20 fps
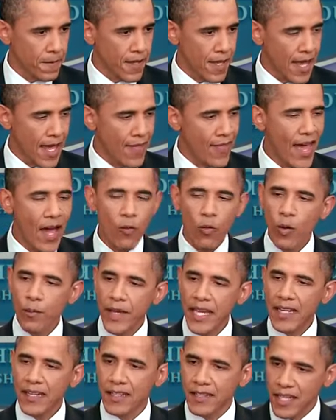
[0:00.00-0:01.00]
and that will
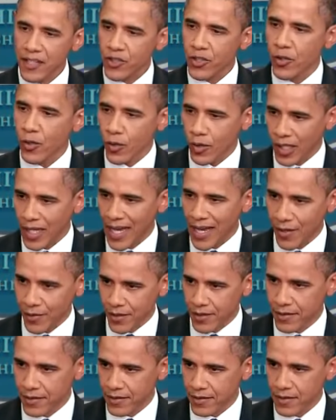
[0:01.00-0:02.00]
be an additional cloud
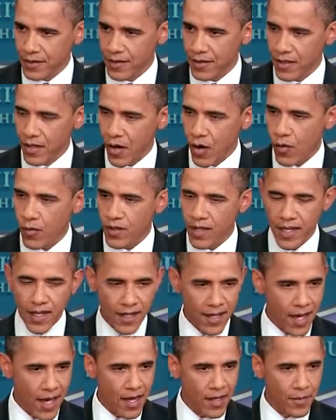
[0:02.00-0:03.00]
over the
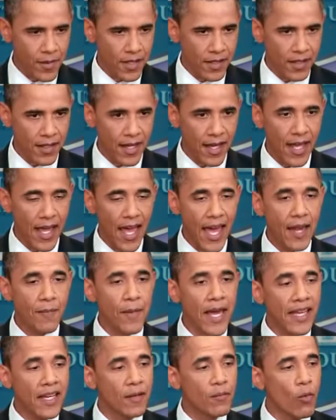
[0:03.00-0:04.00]
economy and
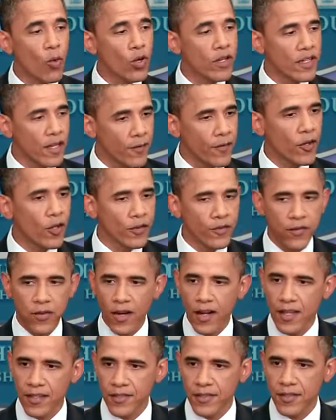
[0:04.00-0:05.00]
make it more difficult
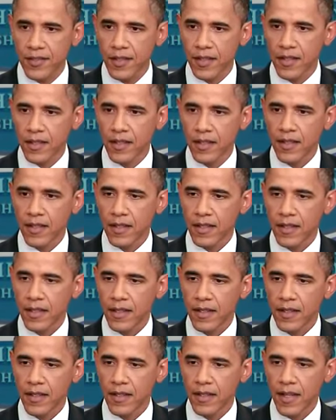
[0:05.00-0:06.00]
for us
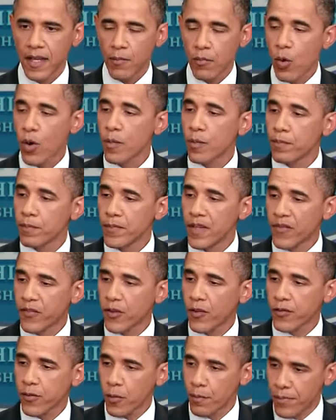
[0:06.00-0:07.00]
and more
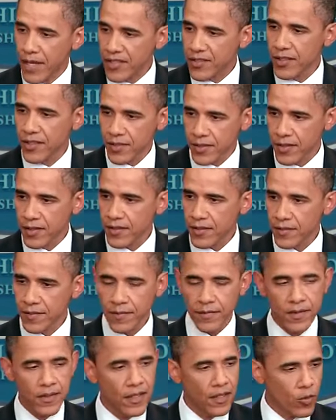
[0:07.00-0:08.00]
difficult for businesses
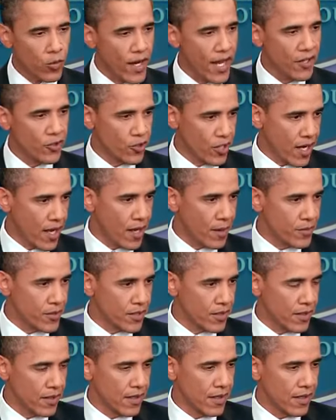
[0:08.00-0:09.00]
to create
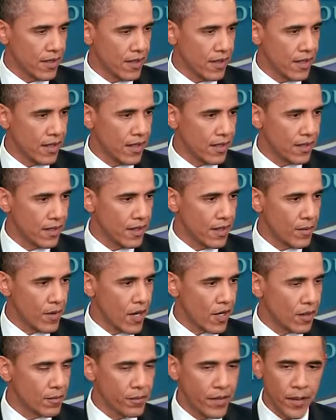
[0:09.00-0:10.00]
jobs that the
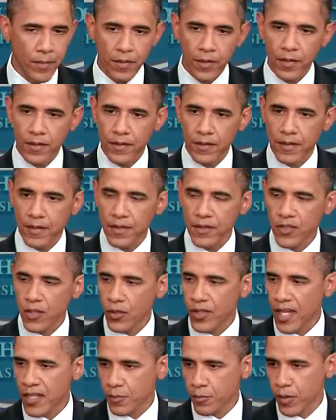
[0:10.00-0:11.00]
American people so
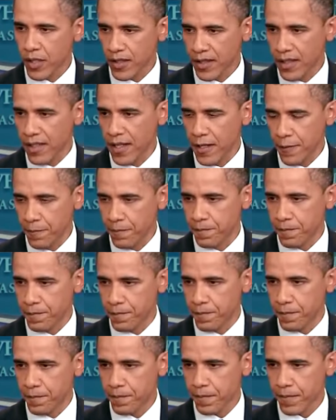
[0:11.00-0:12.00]
desperately need.
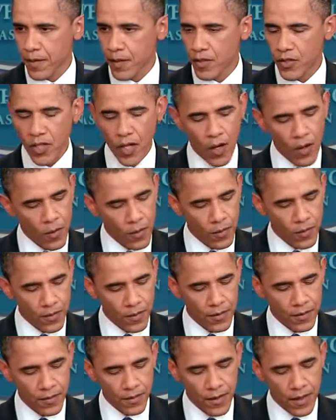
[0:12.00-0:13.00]
So
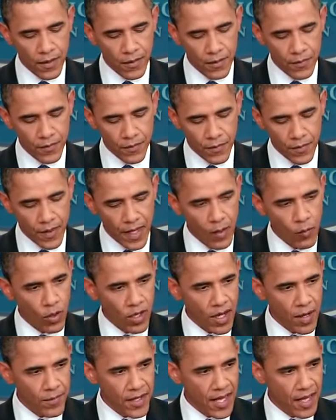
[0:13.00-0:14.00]
they will
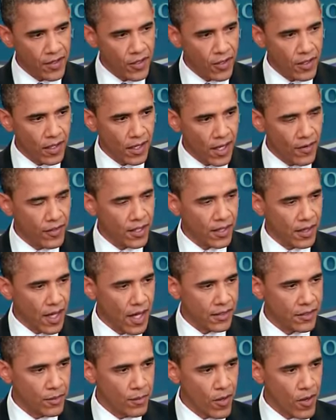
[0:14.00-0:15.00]
come down here at 11
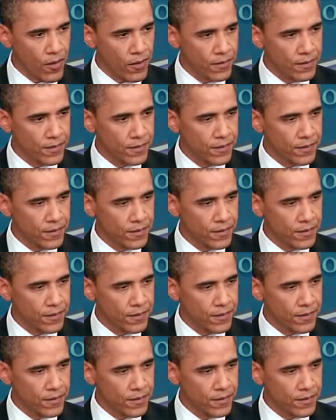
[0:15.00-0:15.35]
o'clock tomorrow.